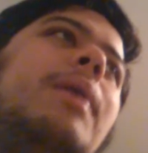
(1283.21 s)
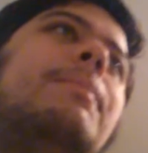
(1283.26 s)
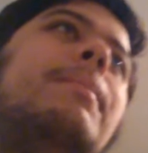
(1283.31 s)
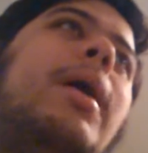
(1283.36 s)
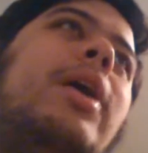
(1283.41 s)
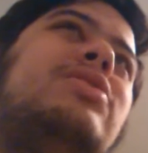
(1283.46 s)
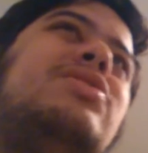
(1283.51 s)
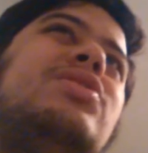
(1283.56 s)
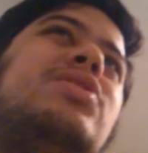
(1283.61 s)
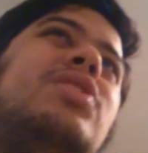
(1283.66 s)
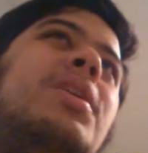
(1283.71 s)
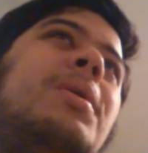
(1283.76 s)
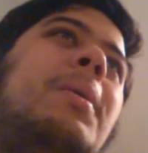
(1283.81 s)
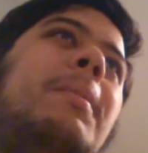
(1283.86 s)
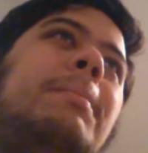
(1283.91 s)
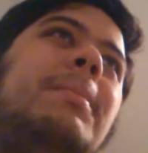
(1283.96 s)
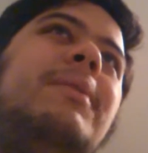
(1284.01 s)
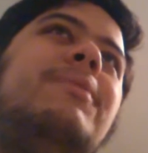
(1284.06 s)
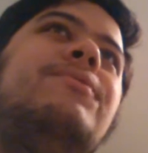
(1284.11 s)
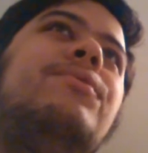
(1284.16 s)
much
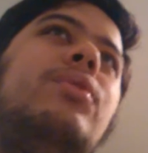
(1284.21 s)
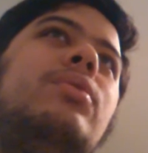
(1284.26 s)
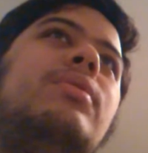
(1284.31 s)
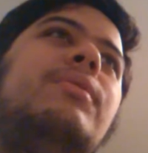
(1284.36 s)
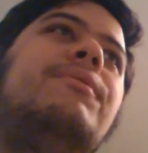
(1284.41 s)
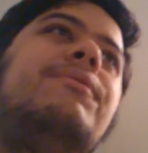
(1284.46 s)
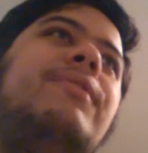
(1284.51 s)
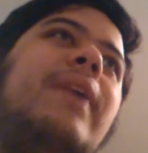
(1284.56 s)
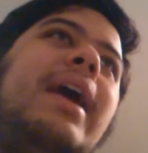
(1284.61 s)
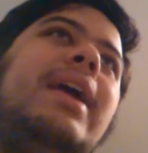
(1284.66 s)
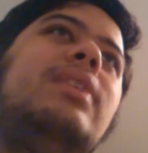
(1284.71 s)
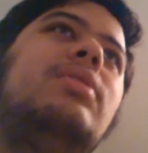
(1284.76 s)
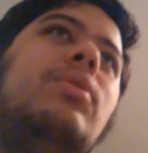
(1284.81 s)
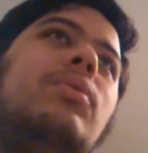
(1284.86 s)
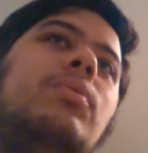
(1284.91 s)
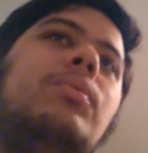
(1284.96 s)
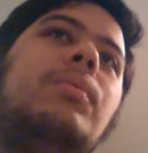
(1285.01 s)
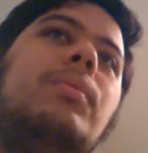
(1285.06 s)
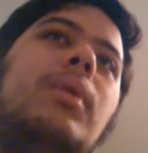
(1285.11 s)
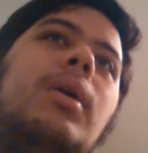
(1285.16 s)
before the
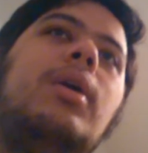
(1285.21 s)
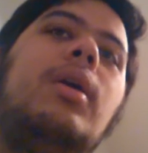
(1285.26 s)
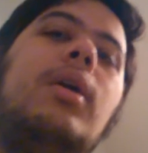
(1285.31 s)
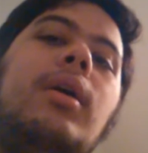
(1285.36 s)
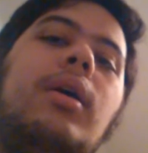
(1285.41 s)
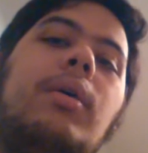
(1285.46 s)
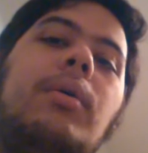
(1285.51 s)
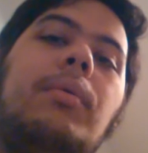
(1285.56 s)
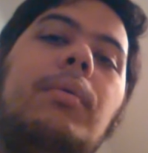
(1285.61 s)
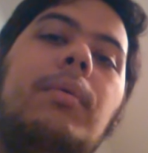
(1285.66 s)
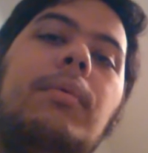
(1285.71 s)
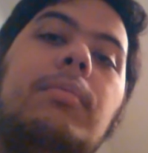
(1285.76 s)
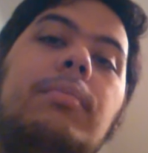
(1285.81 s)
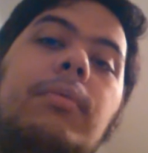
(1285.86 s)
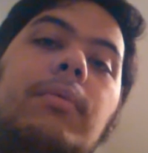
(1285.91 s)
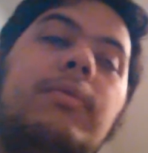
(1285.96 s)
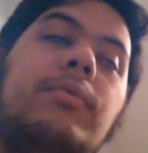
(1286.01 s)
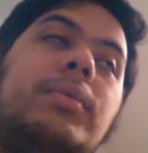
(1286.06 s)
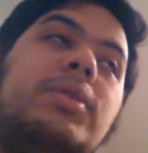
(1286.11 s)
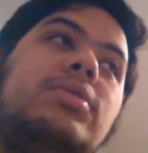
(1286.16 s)
final uh,
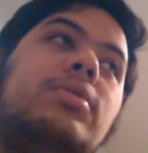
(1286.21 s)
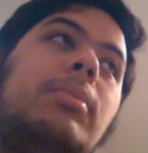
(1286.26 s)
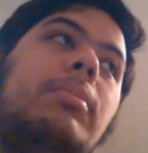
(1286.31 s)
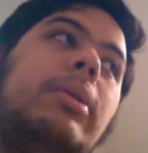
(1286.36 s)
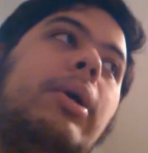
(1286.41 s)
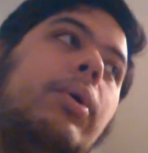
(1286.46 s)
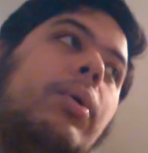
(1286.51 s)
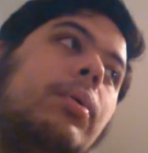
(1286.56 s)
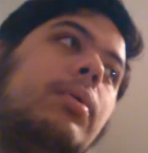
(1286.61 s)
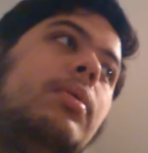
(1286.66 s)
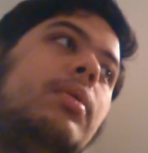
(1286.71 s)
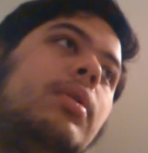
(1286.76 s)
whistle blow,